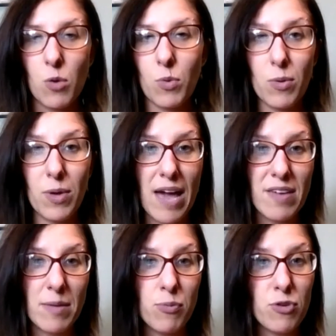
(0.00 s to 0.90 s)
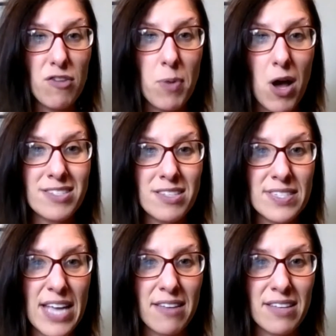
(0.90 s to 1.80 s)
We will have a brief pause of
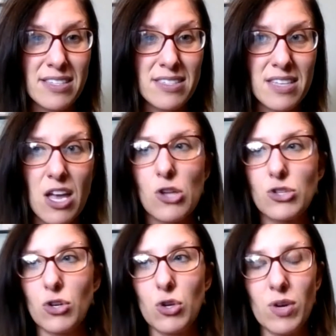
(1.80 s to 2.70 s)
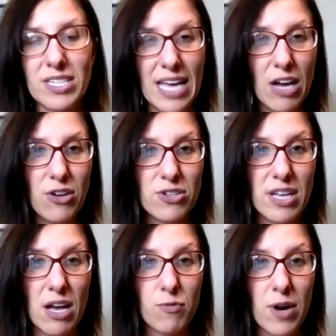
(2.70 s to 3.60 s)
silence so you can tell
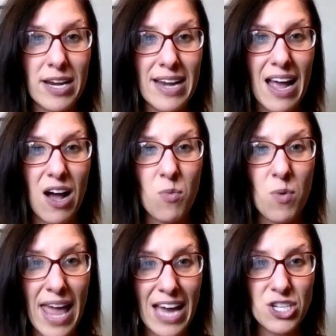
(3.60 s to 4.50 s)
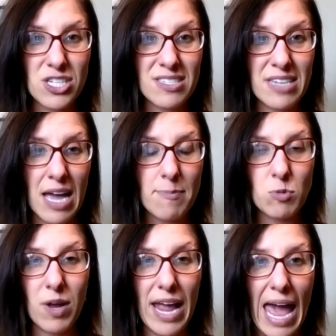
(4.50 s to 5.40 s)
yourself right now what action steps,
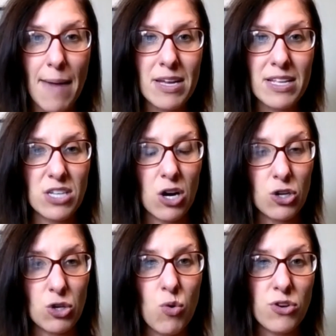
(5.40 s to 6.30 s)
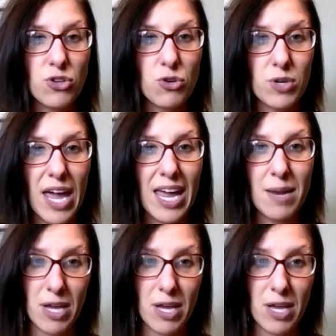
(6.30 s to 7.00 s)
what habits are you going to create?